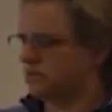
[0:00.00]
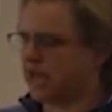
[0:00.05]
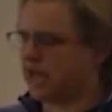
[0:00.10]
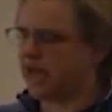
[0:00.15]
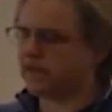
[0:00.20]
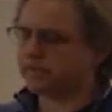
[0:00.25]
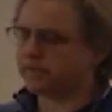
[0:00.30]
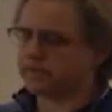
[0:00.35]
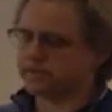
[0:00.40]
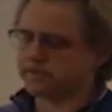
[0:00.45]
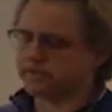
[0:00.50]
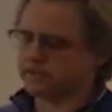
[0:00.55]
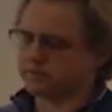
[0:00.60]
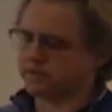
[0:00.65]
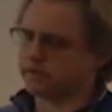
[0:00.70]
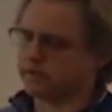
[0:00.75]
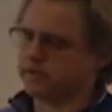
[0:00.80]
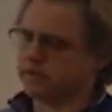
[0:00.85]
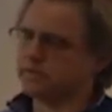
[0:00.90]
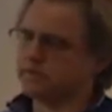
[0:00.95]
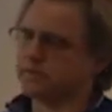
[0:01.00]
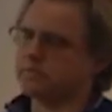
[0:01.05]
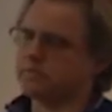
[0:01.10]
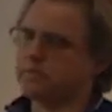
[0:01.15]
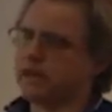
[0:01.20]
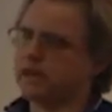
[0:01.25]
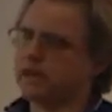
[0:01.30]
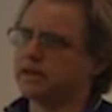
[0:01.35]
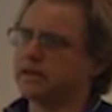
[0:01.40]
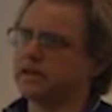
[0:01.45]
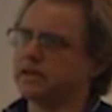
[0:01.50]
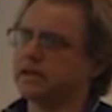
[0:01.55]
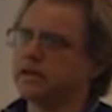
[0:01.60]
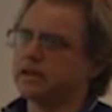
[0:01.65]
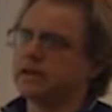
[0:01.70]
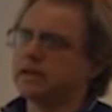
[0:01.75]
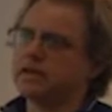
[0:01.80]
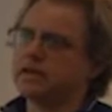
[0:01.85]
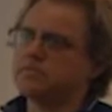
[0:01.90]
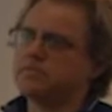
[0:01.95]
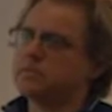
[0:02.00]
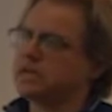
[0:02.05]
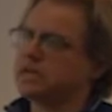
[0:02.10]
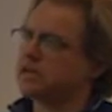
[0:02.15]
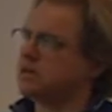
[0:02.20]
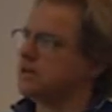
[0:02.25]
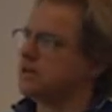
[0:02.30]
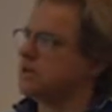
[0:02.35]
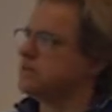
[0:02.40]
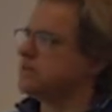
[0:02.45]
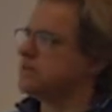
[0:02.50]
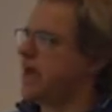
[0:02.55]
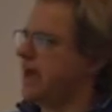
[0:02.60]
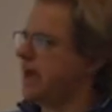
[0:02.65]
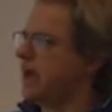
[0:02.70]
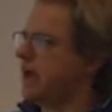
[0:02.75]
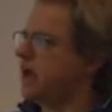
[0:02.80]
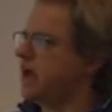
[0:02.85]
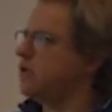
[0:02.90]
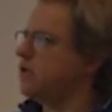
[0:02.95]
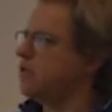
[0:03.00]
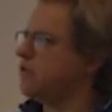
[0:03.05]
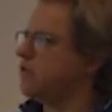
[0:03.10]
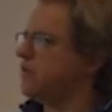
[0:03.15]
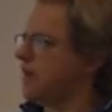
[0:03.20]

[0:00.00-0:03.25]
Kathy's experience with Bala, because how